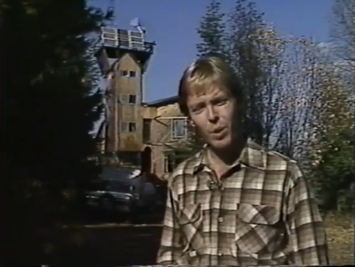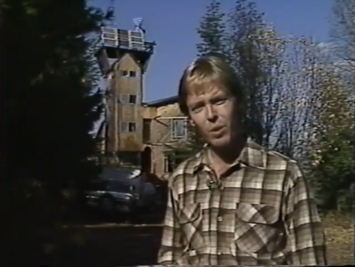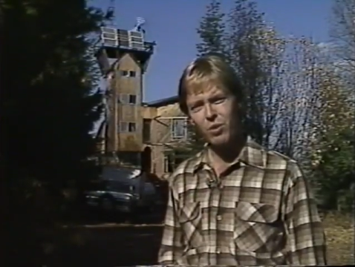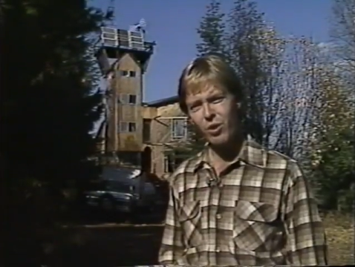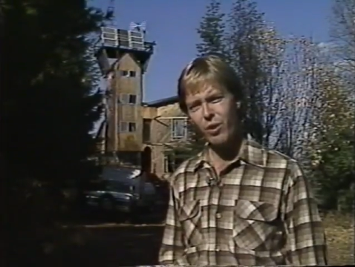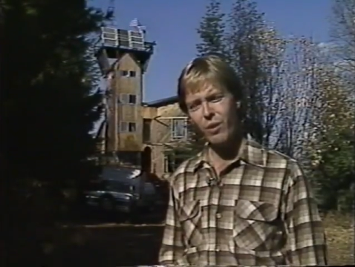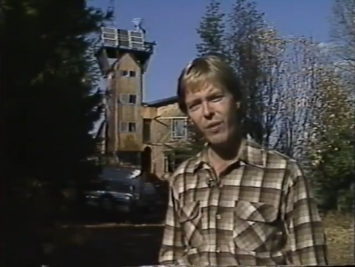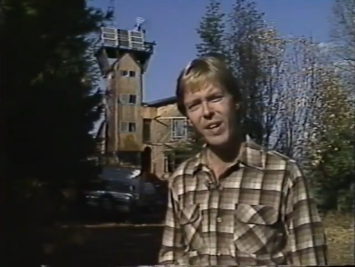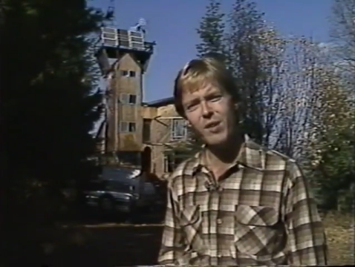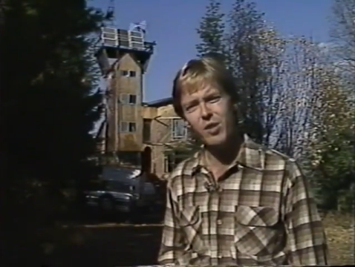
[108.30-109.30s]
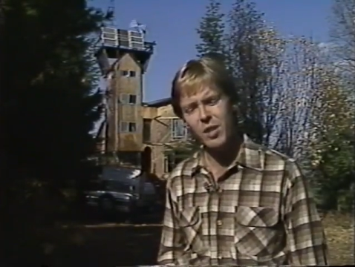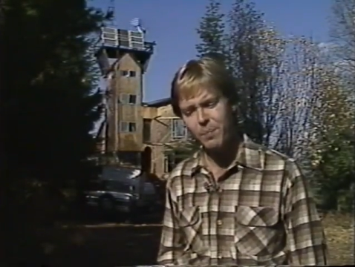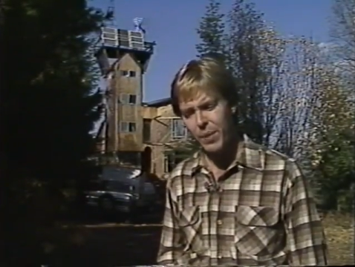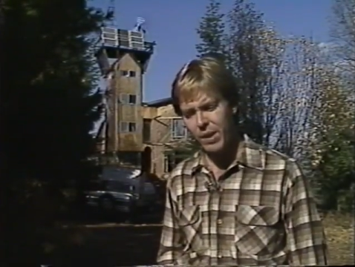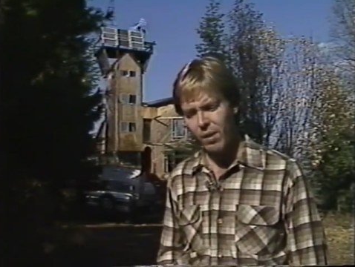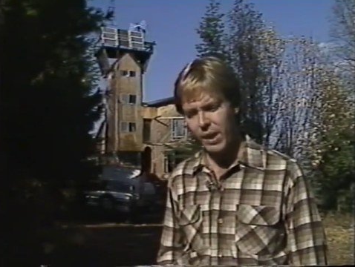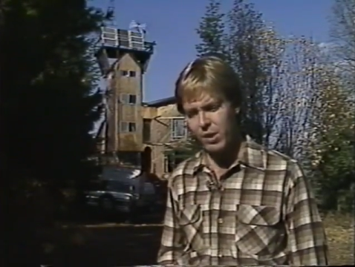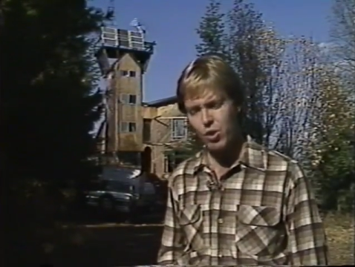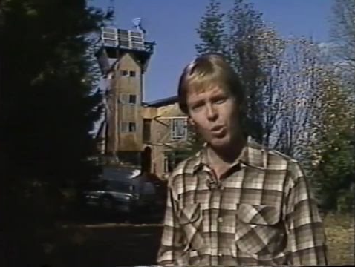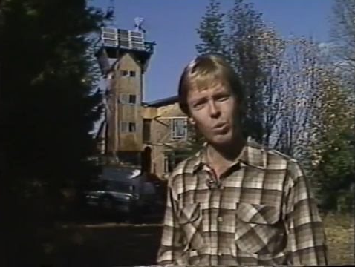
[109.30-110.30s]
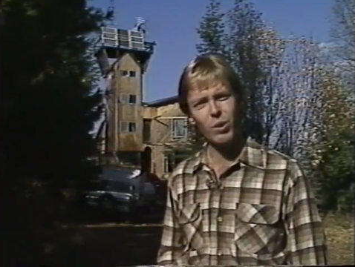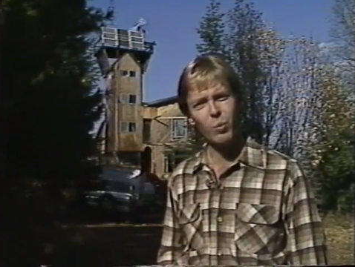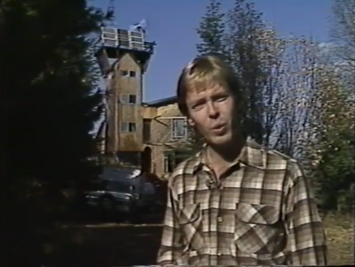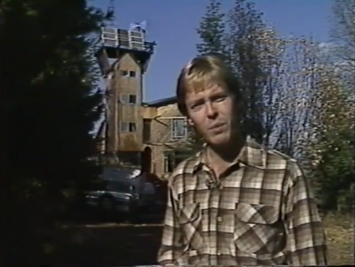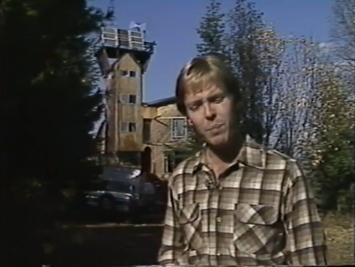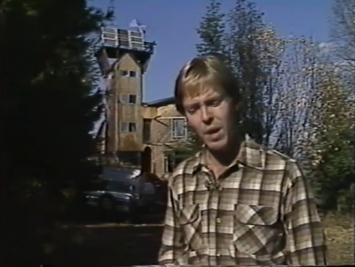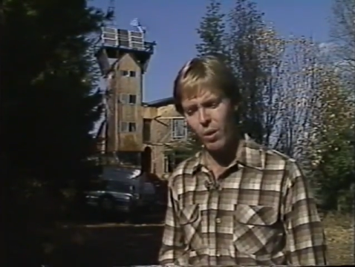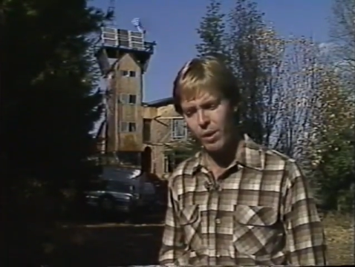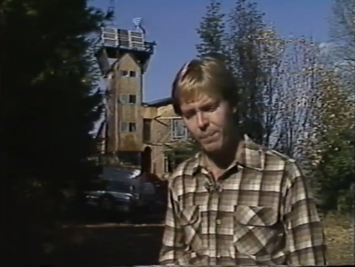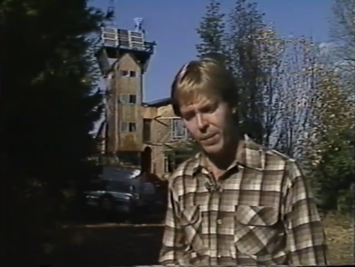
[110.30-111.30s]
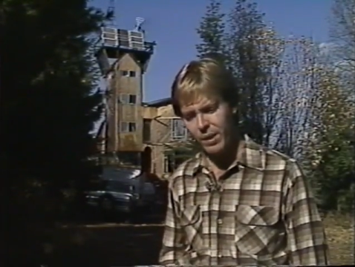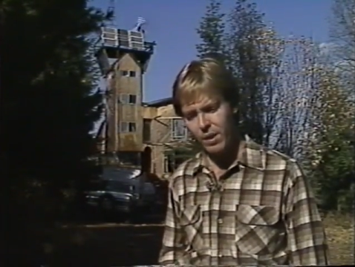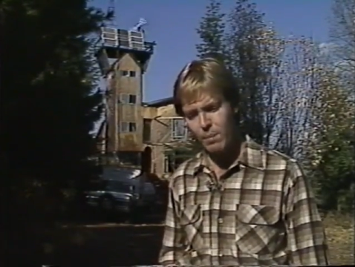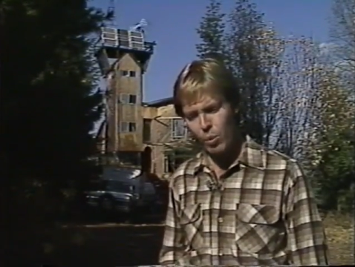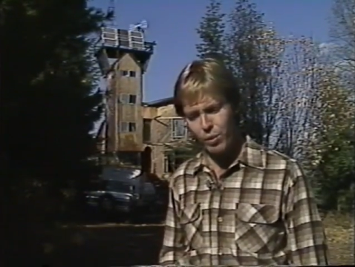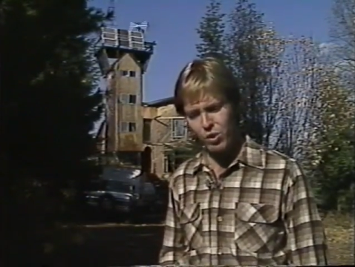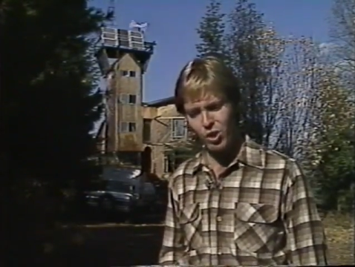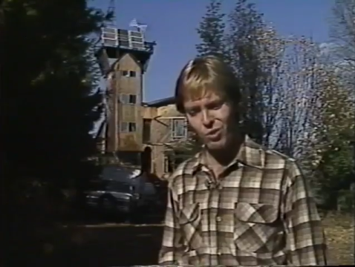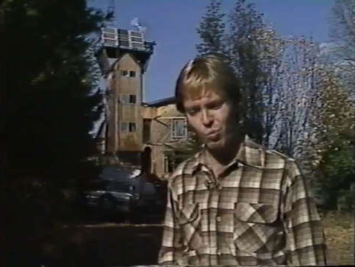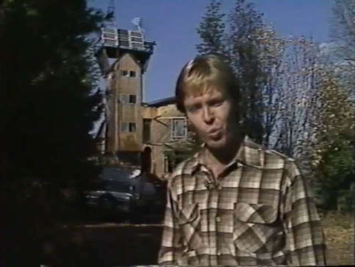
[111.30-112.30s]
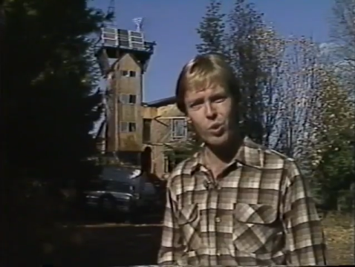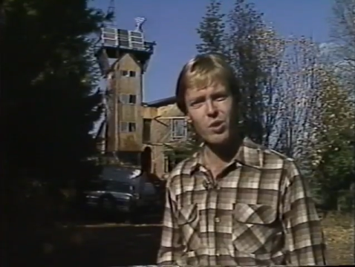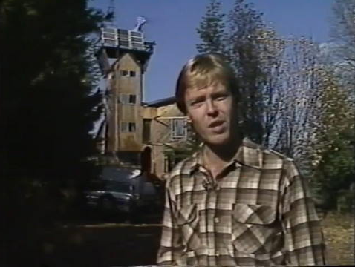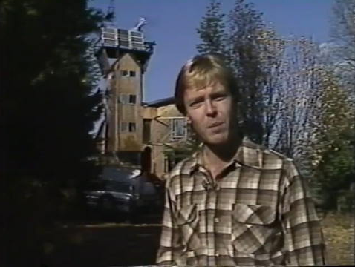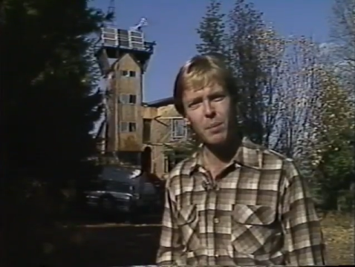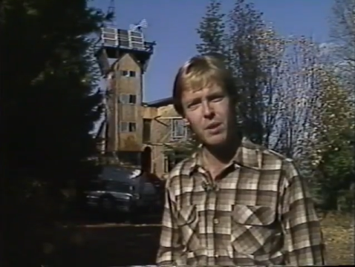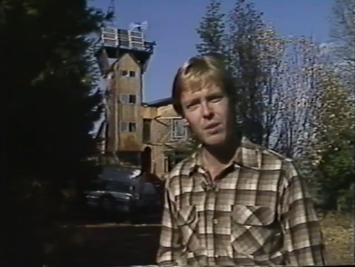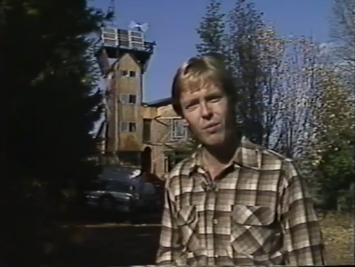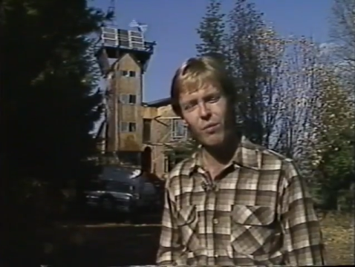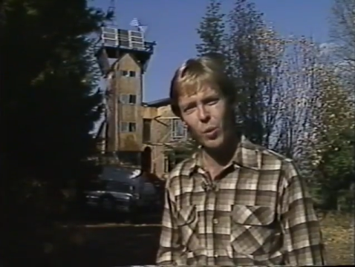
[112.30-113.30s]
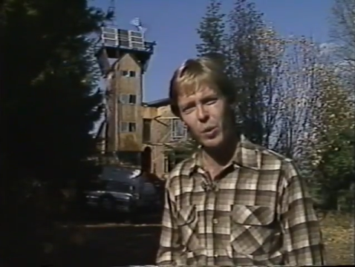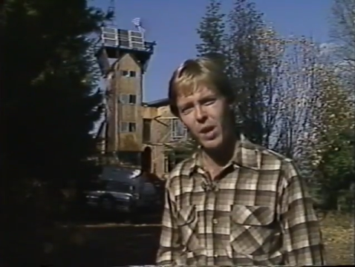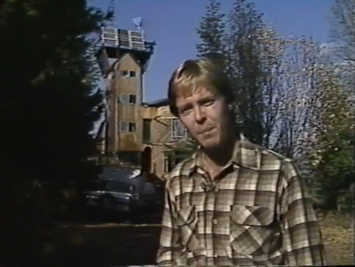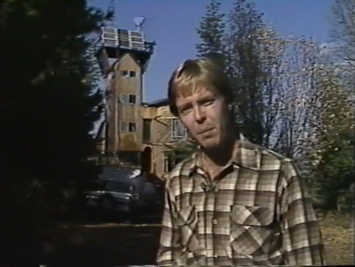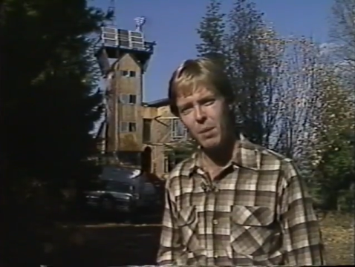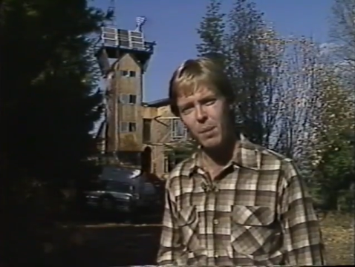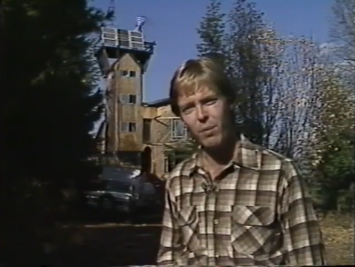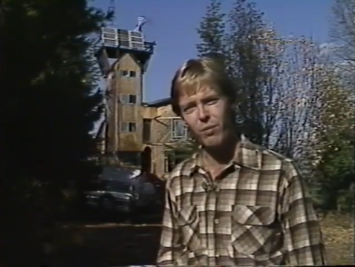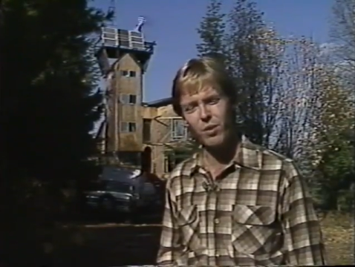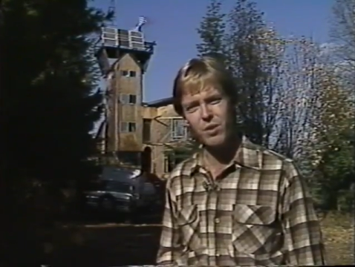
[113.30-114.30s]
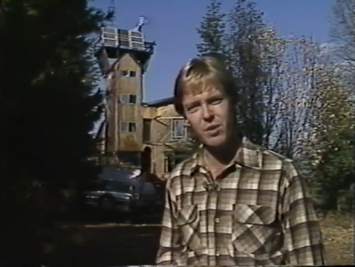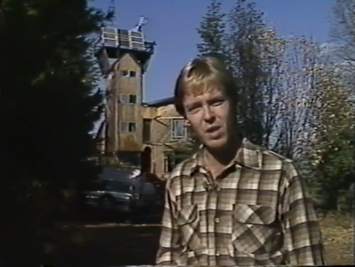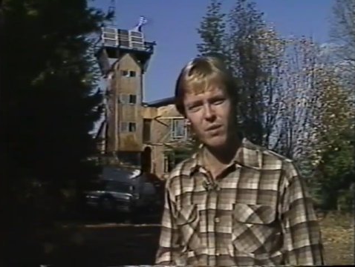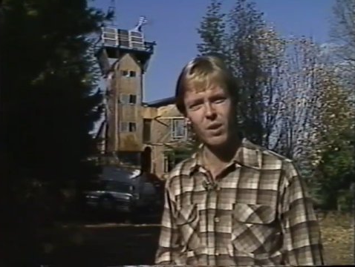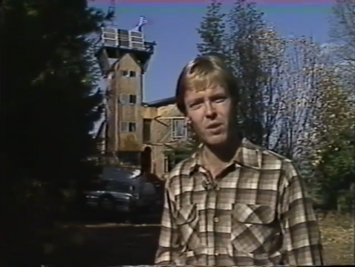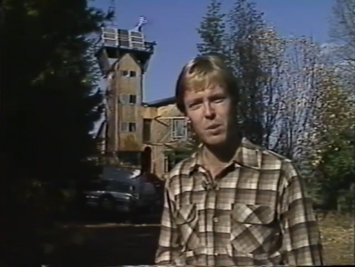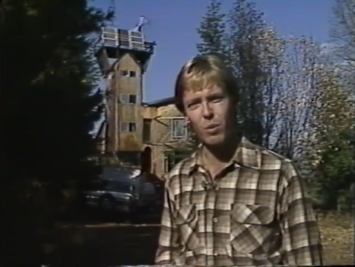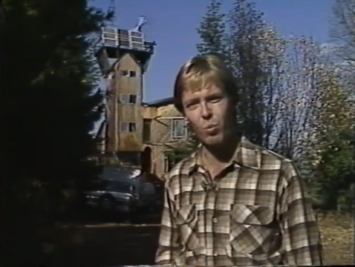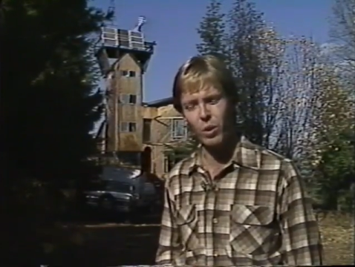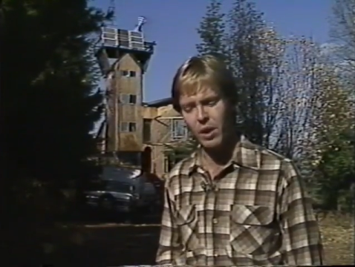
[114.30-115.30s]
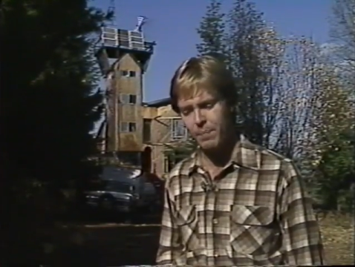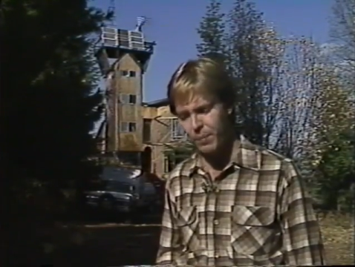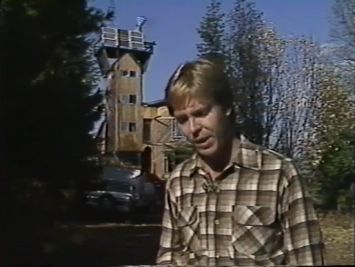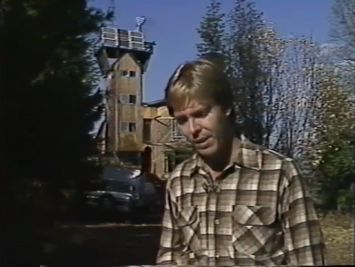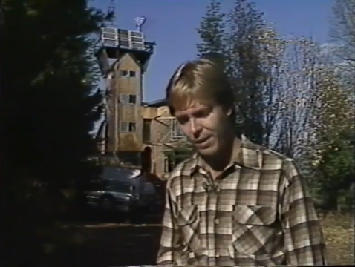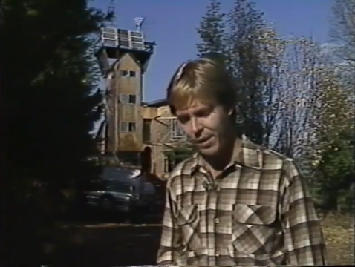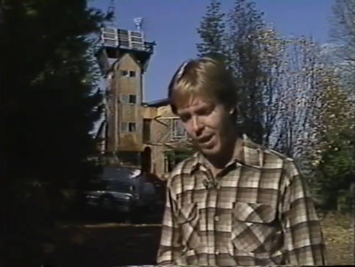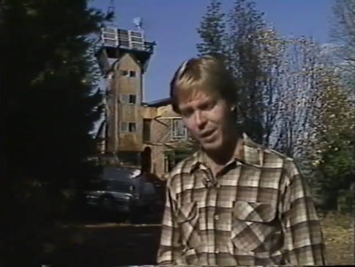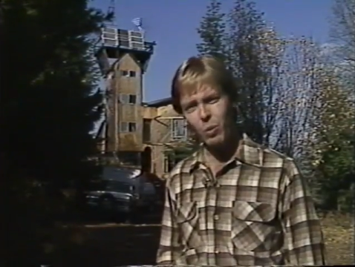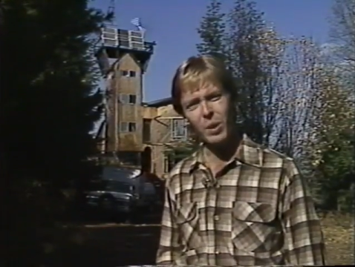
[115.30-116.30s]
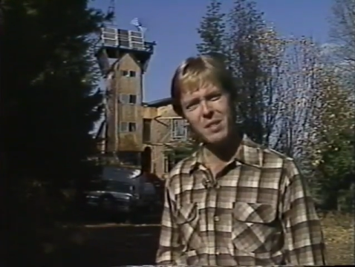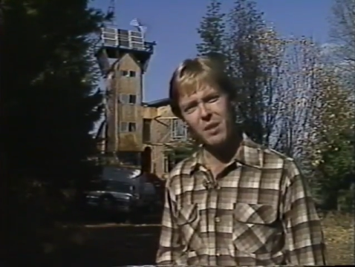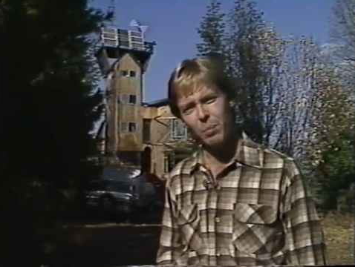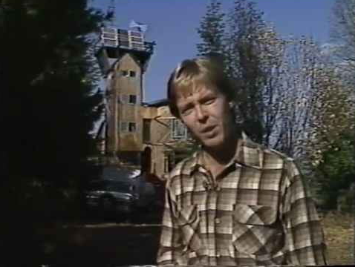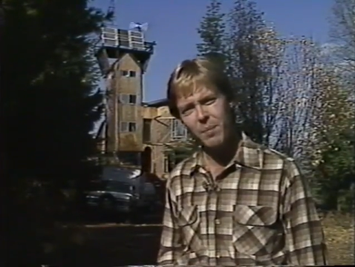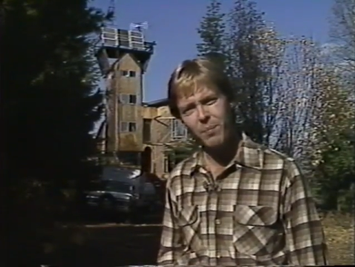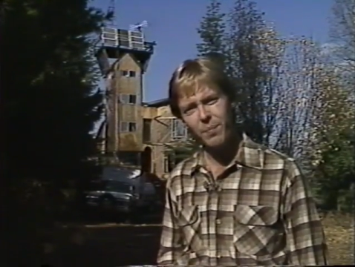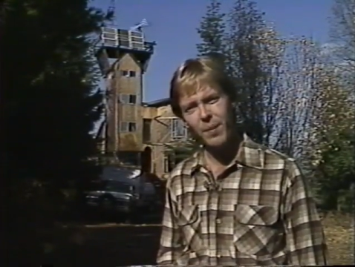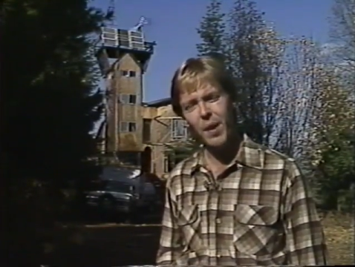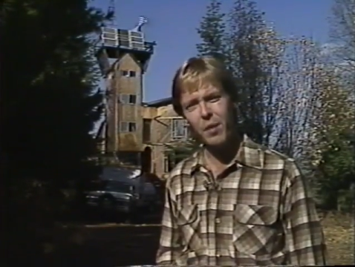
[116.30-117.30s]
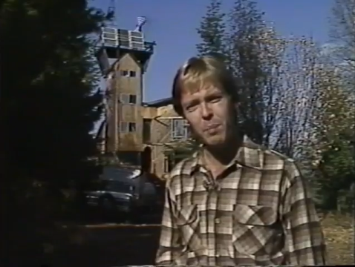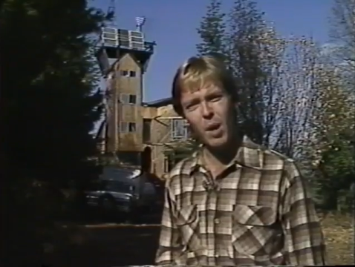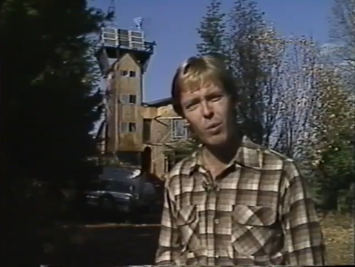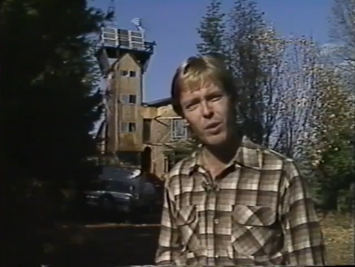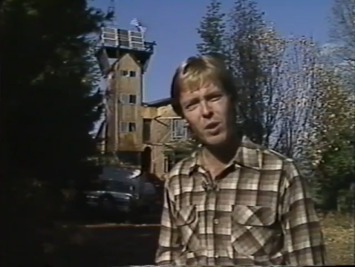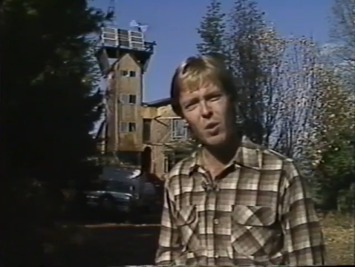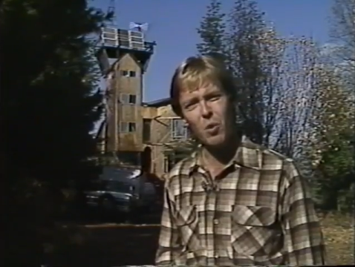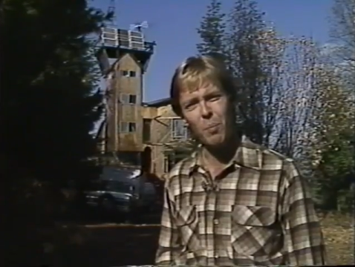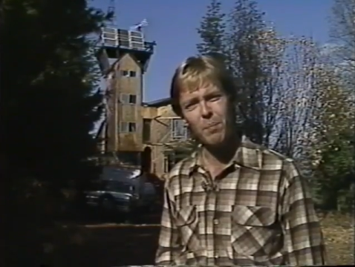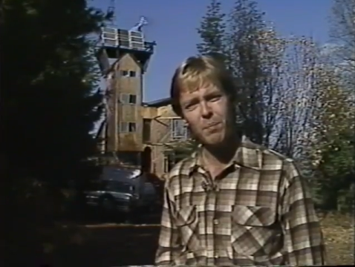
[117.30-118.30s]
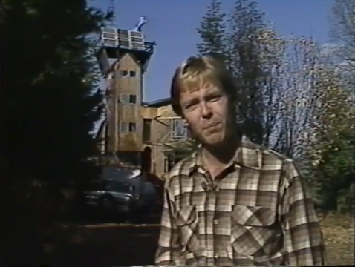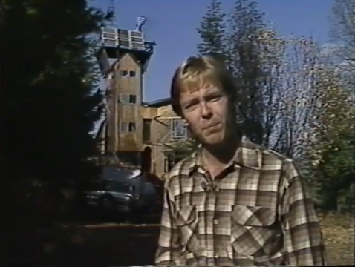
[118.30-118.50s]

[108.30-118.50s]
But alternative energy, like solar and wind power, are more than just words on a piece of photocopy paper for Steve and Elizabeth Willey. They are quite simply how they power their home